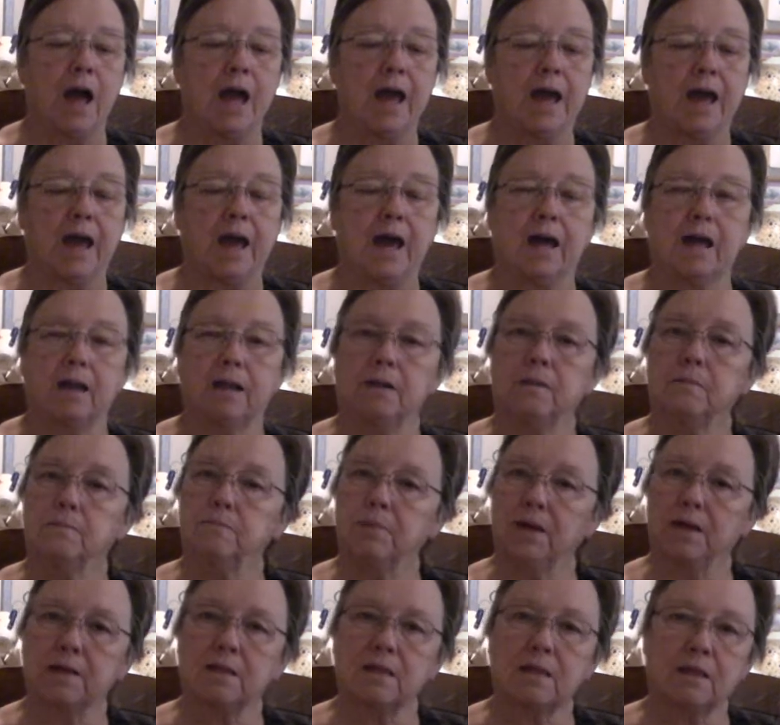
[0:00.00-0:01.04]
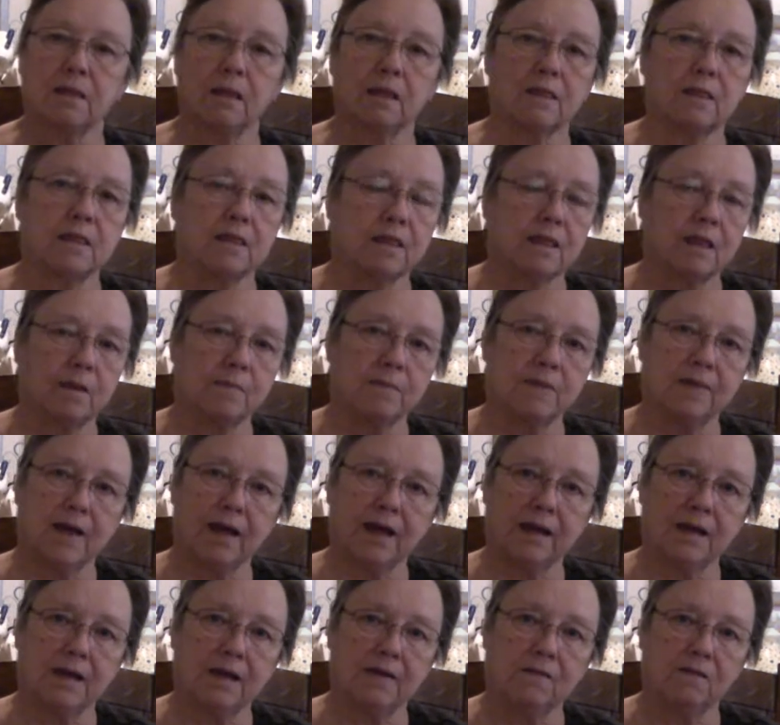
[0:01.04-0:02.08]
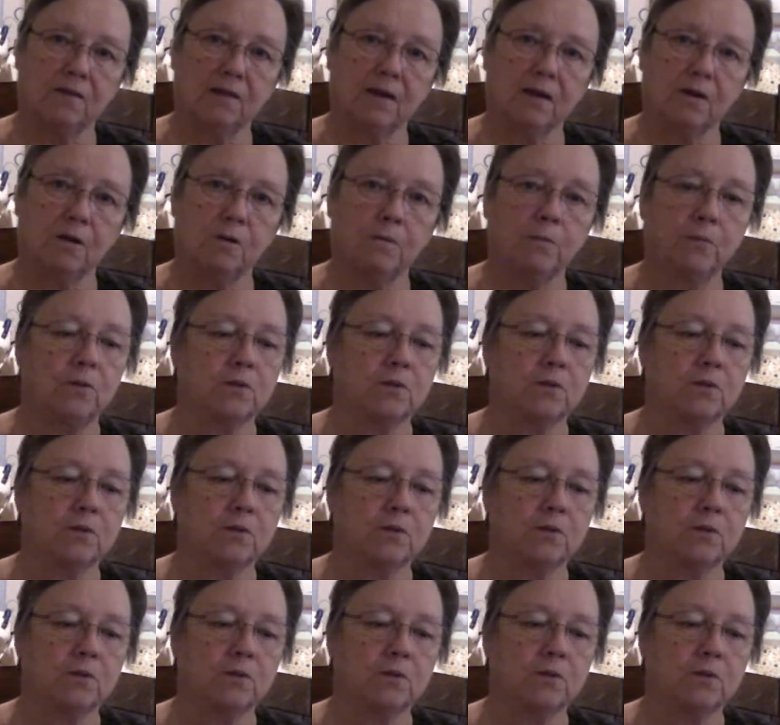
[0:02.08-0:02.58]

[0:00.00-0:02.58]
and mix some of that in there,